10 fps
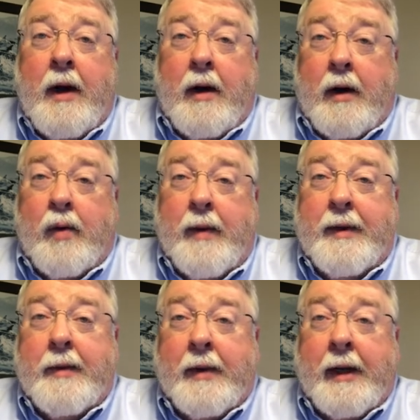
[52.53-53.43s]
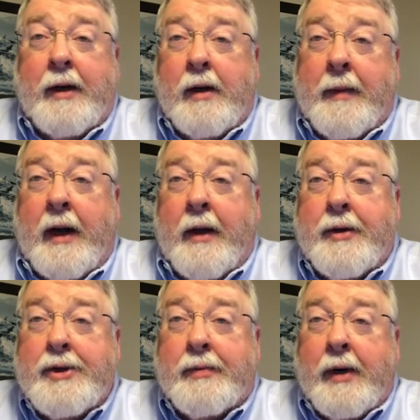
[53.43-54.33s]
Our equipment and molecular
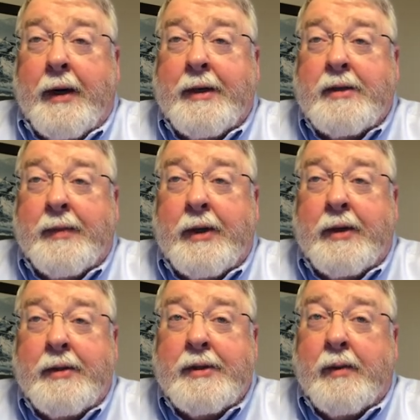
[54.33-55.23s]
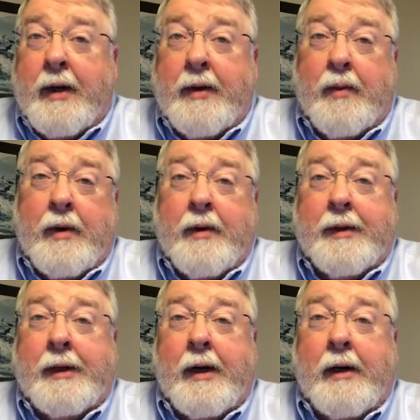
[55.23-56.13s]
biology products are being used around the world
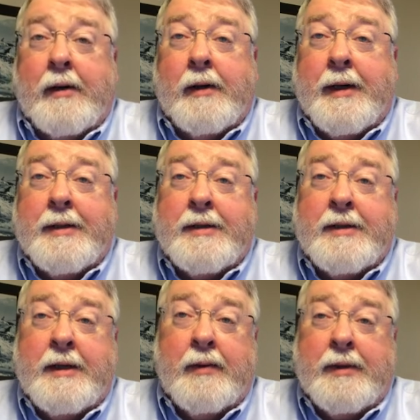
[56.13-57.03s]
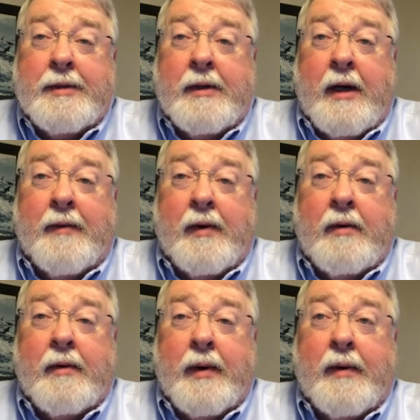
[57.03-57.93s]
to characterize and sequence the novel
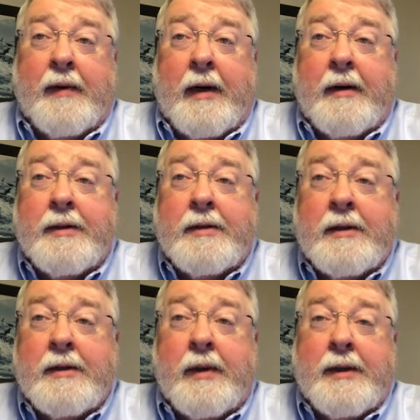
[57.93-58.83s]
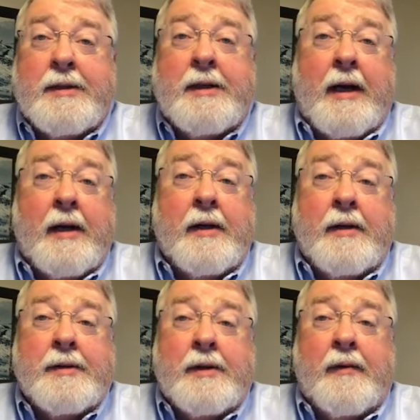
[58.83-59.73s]
coronavirus as well as
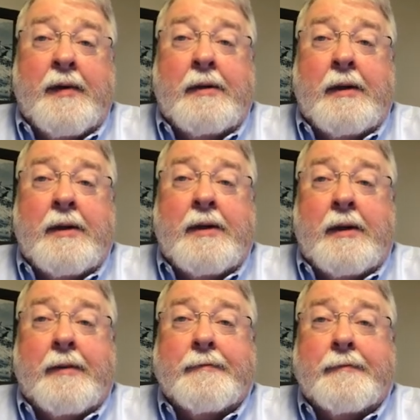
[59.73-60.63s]
diagnose COVID 19.